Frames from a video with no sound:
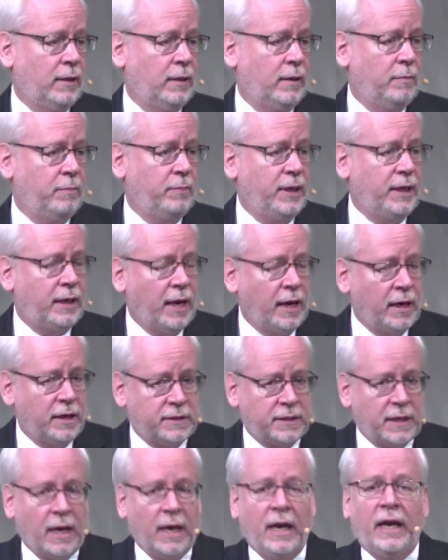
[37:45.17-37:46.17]

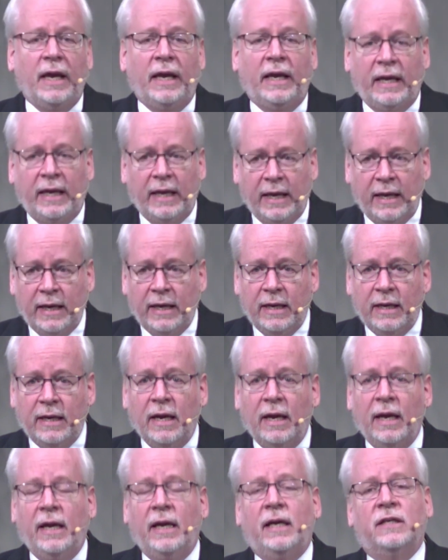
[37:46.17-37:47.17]
because he
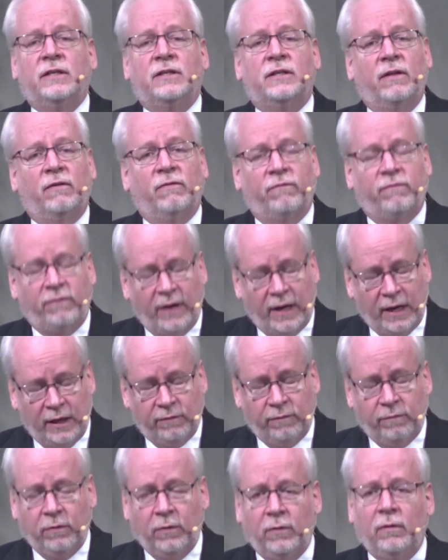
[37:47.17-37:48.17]
is the
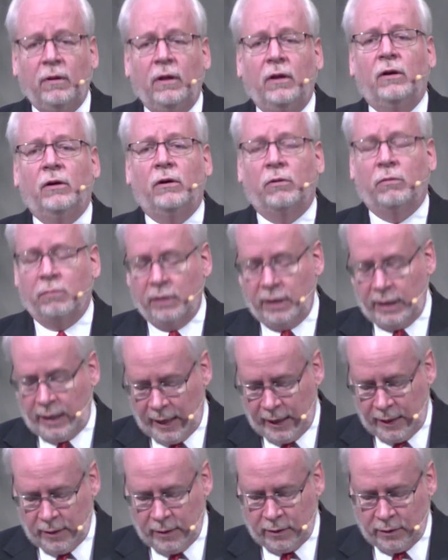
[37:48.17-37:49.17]
faithful
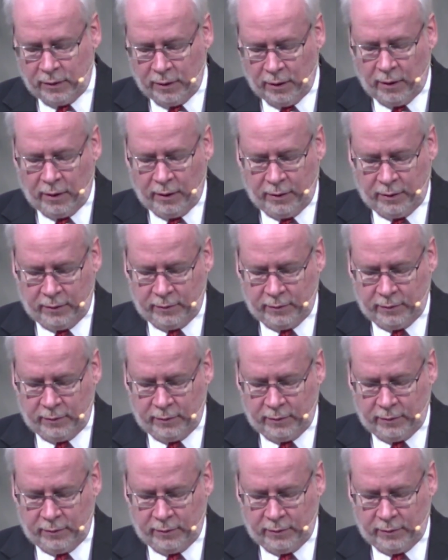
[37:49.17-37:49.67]
Creator God.